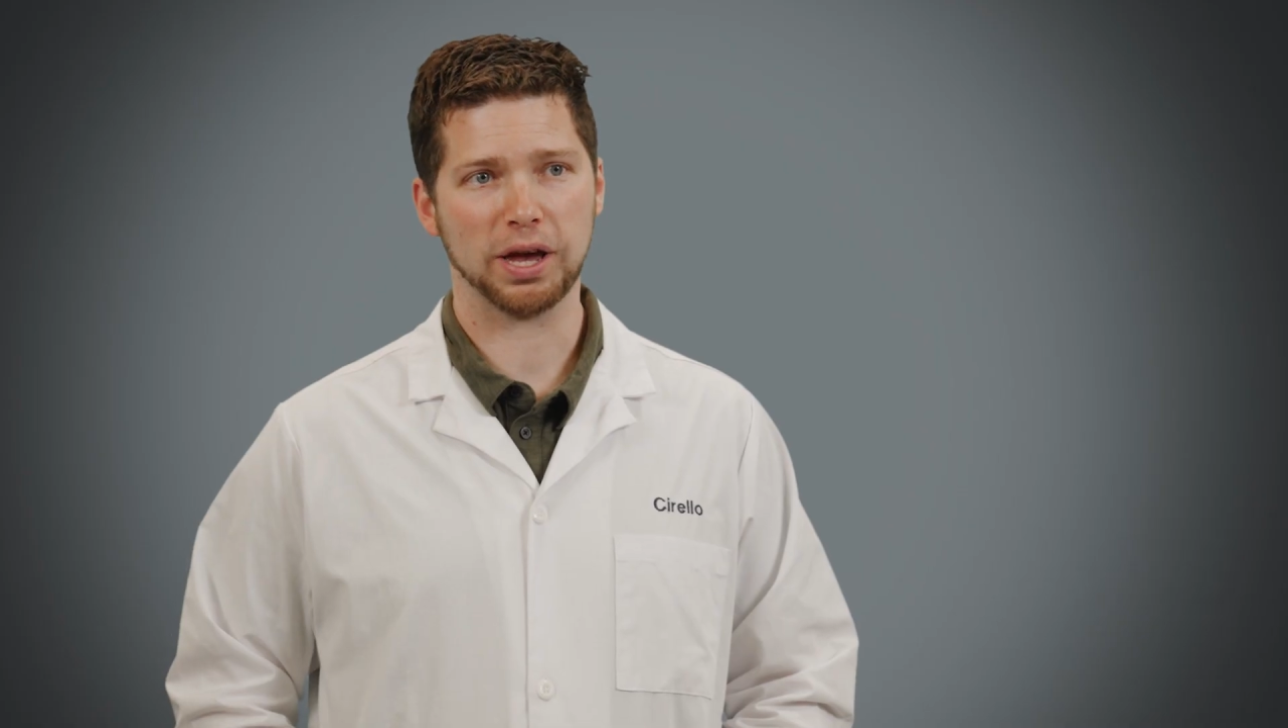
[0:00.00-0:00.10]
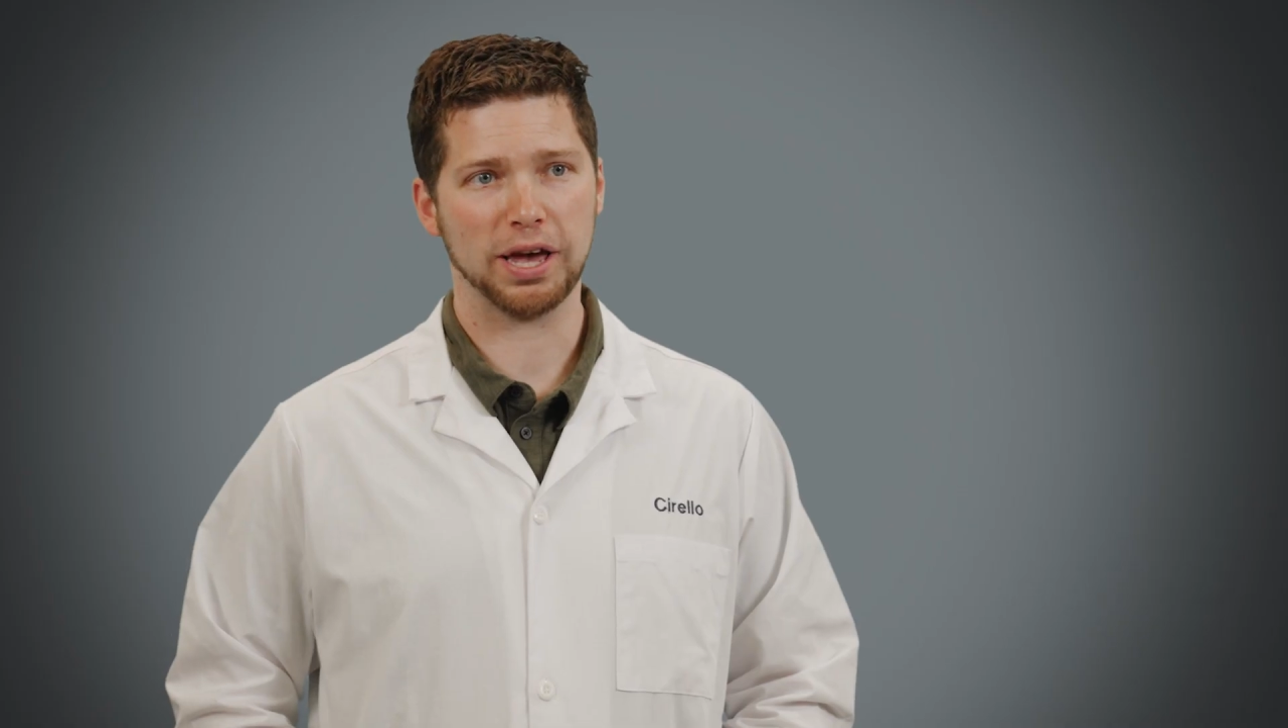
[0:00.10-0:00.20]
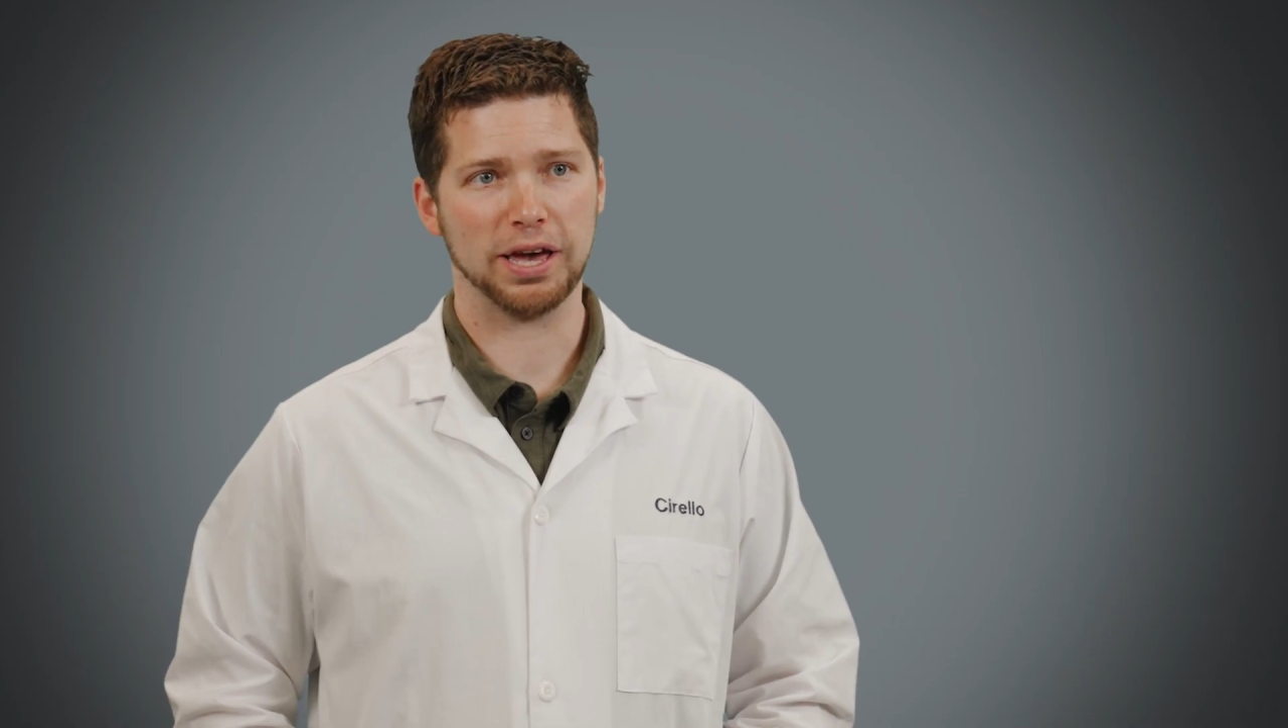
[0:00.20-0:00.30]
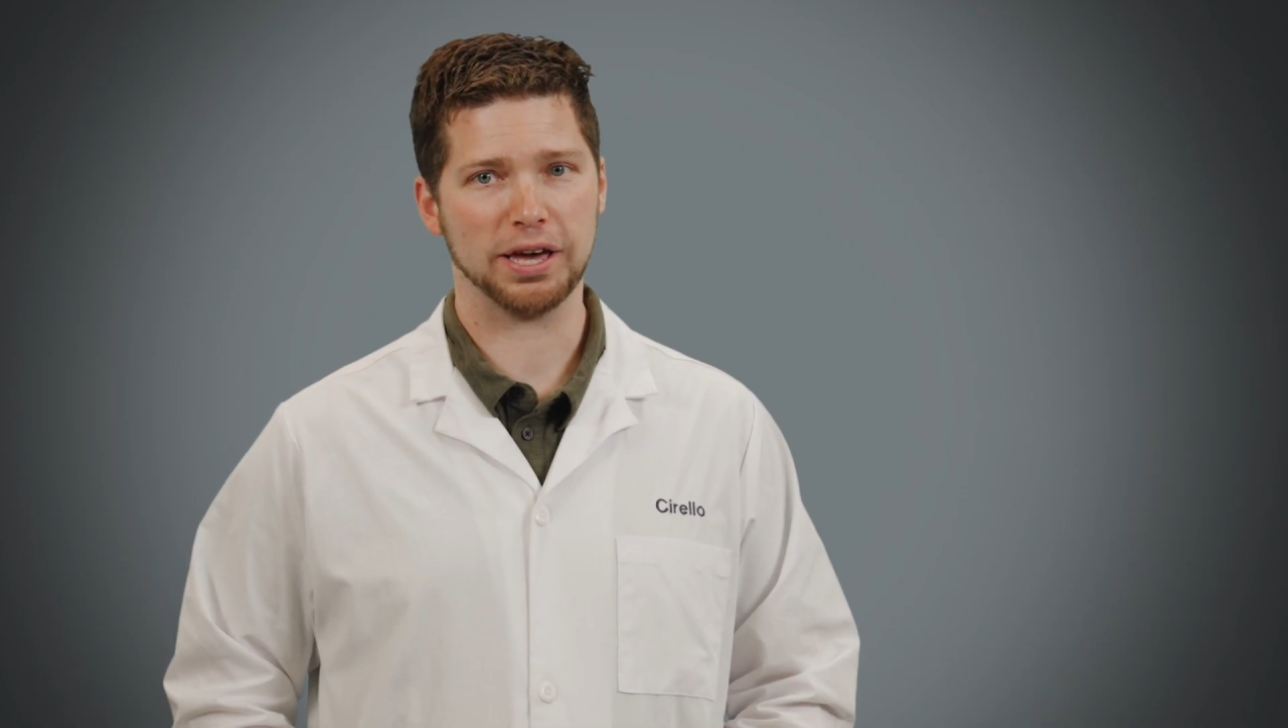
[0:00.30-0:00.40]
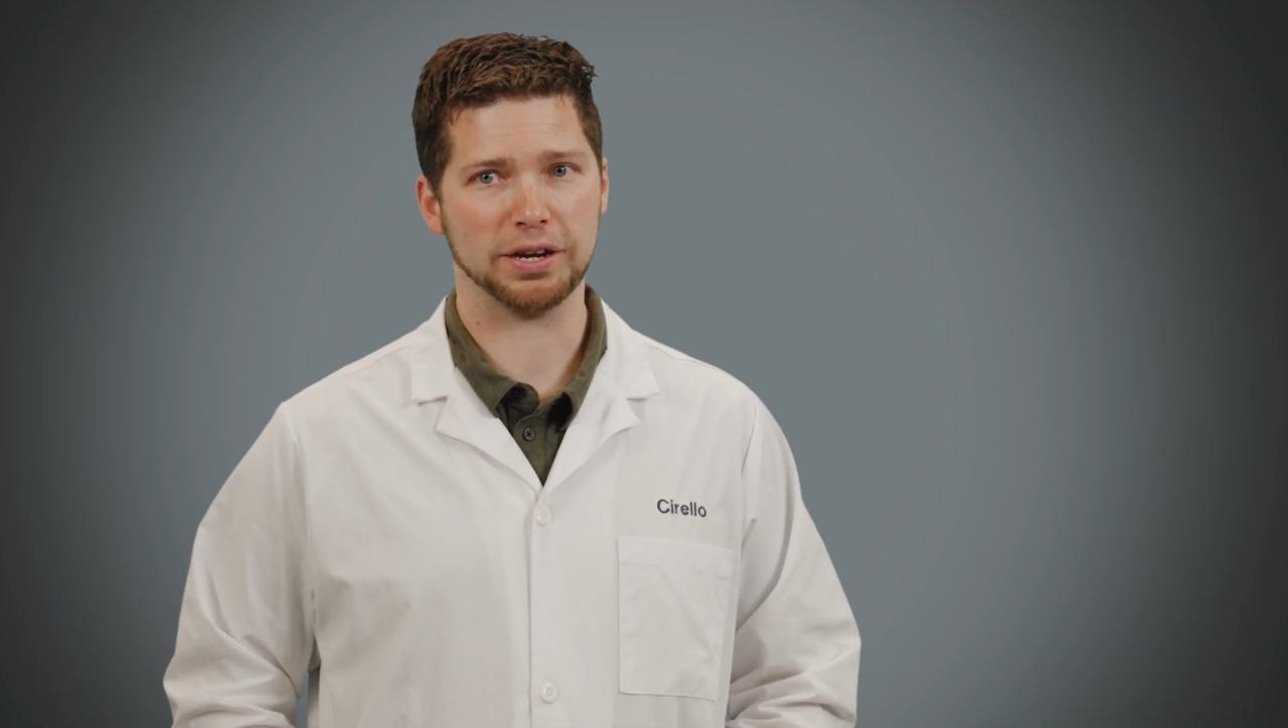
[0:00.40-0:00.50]

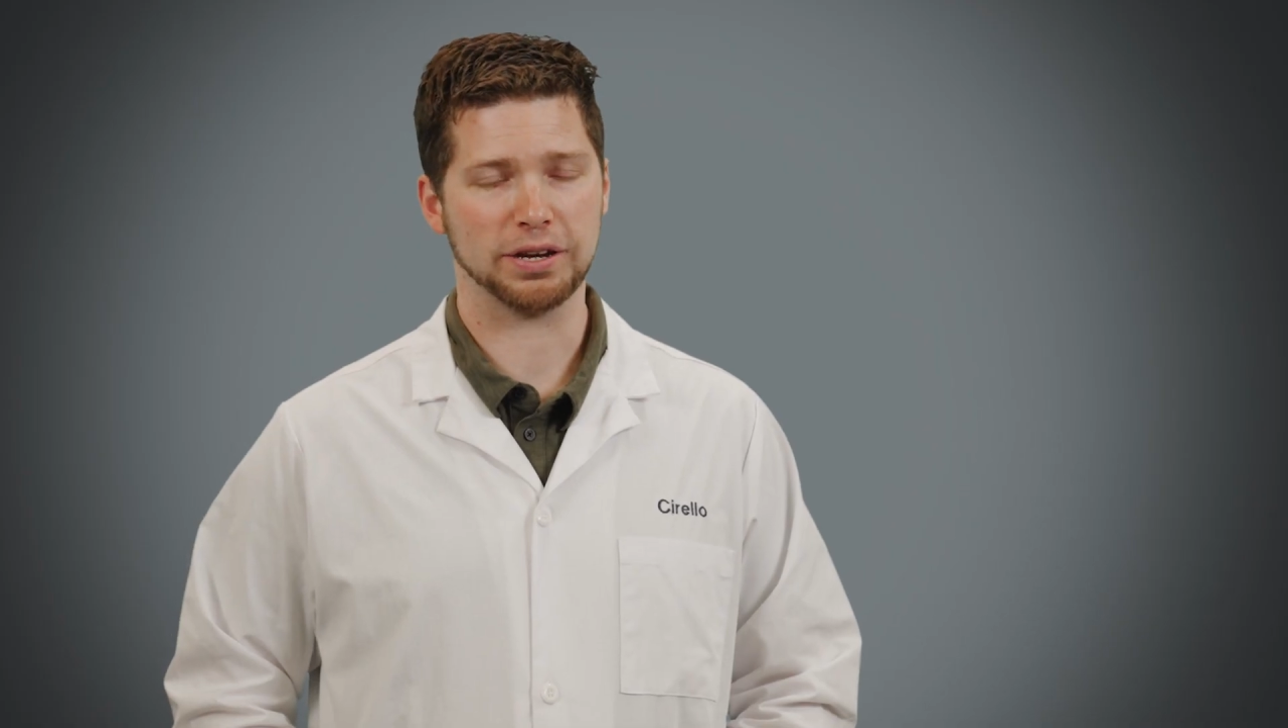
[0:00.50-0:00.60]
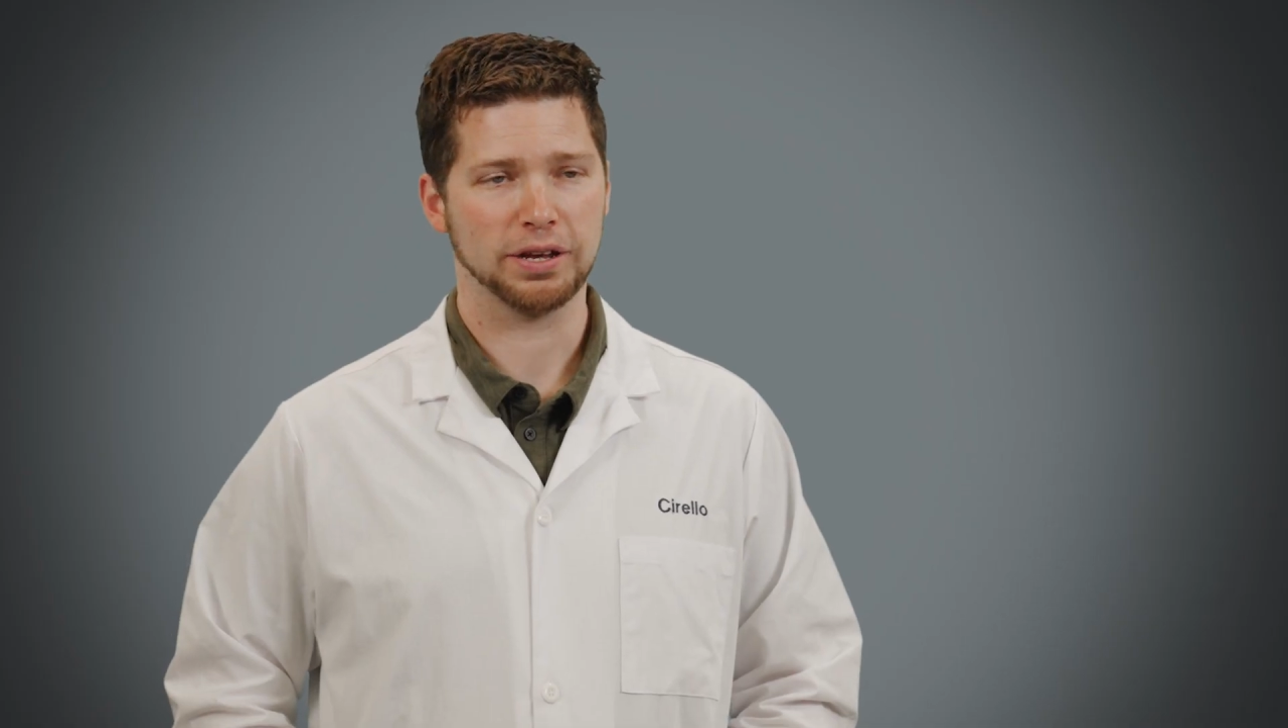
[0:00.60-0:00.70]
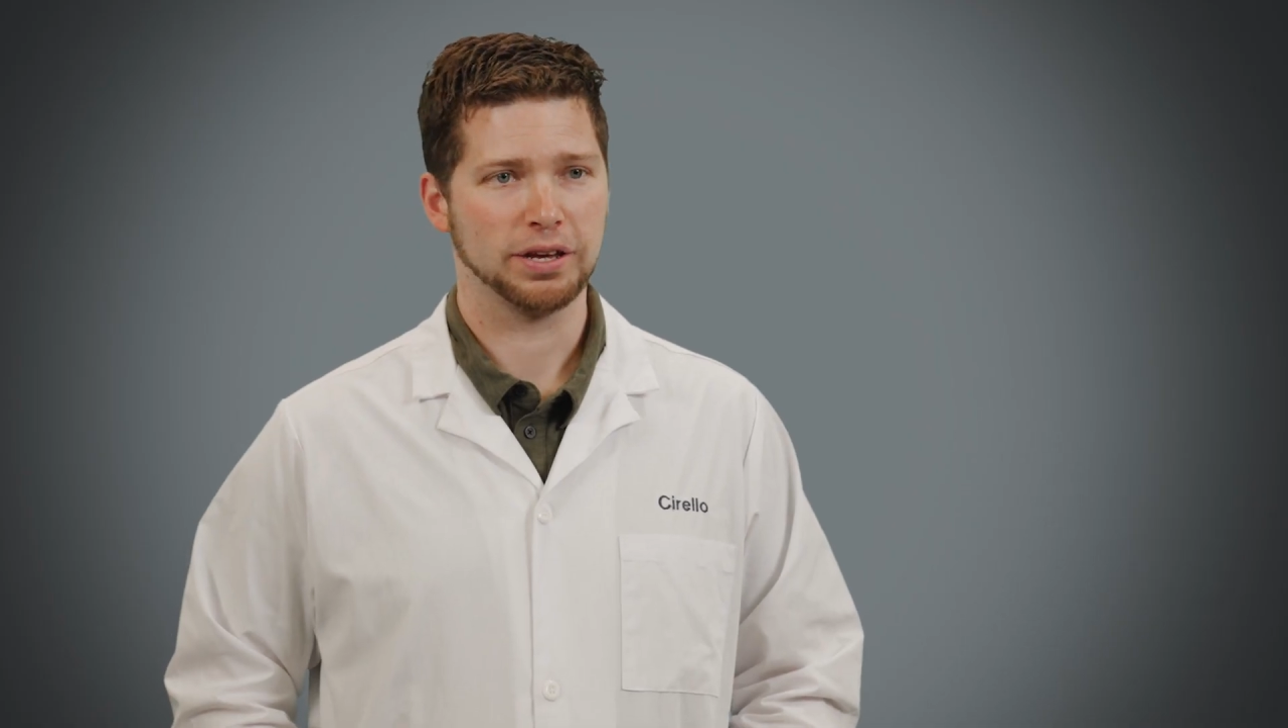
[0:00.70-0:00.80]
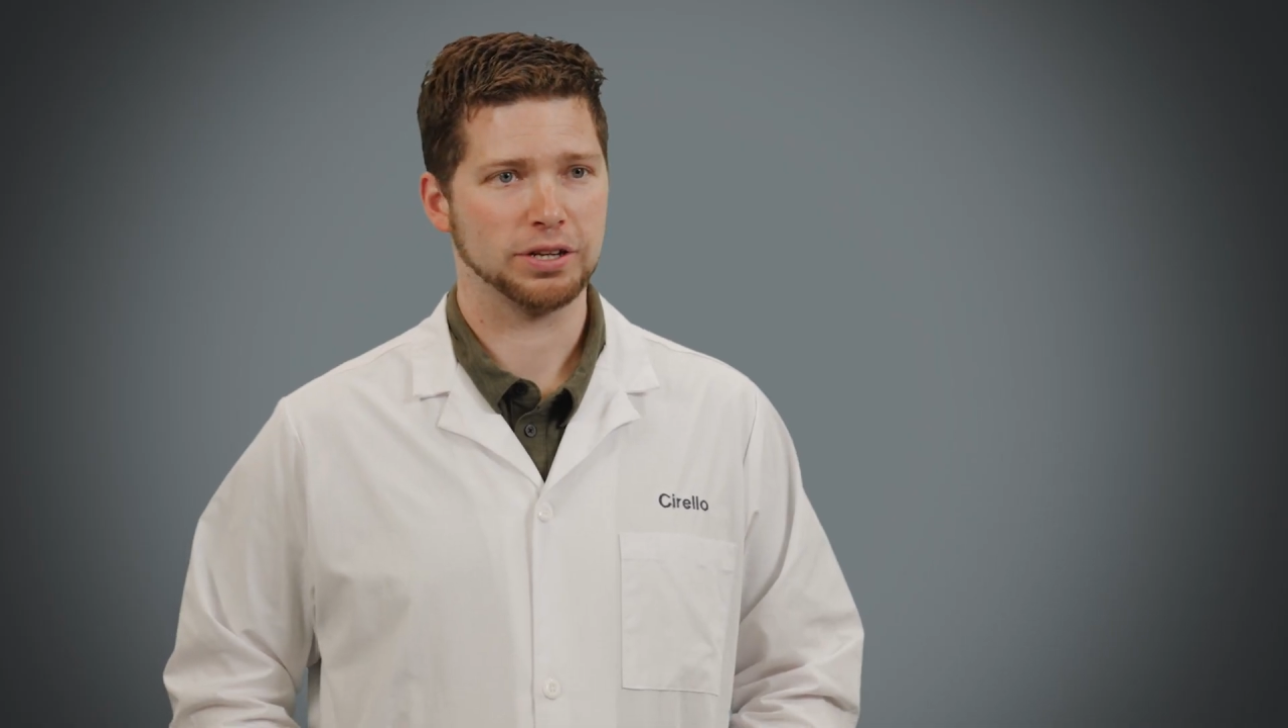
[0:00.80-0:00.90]
and